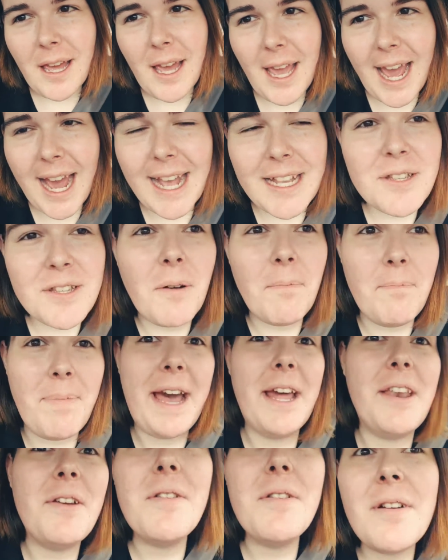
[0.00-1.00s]
it has got
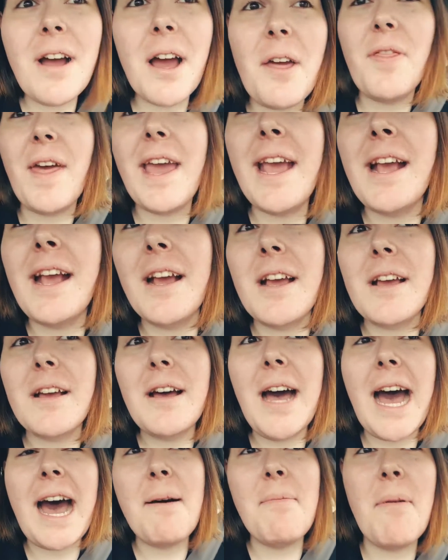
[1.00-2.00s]
better, I think,
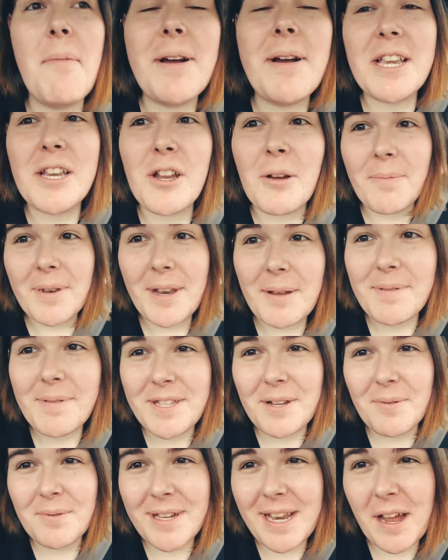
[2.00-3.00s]
but my top lip
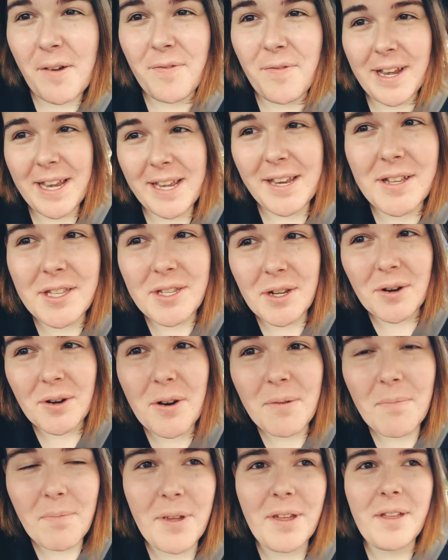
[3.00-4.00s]
still definitely does
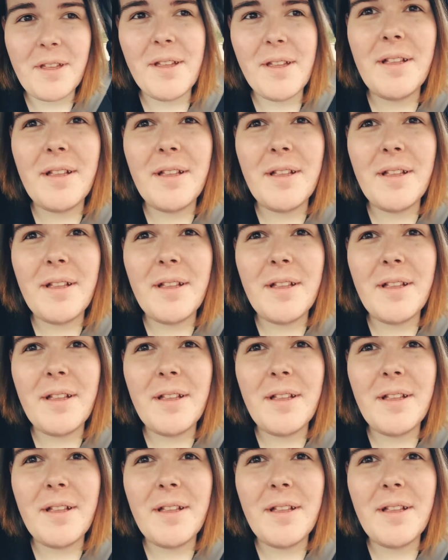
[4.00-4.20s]
hurt, but